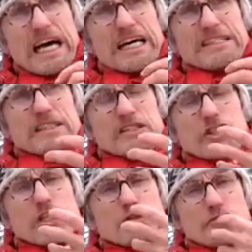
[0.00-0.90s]
And
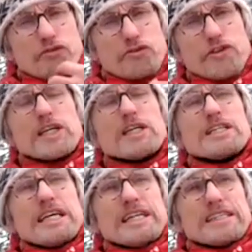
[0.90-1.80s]
try to feel
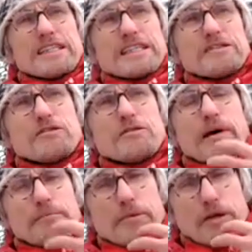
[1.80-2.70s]
in,
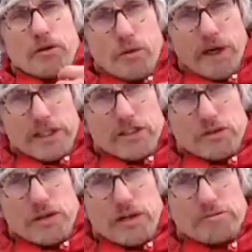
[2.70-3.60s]
remember when
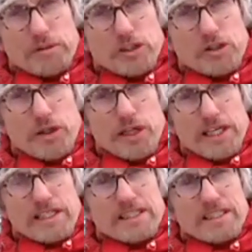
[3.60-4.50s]
you have been doing it,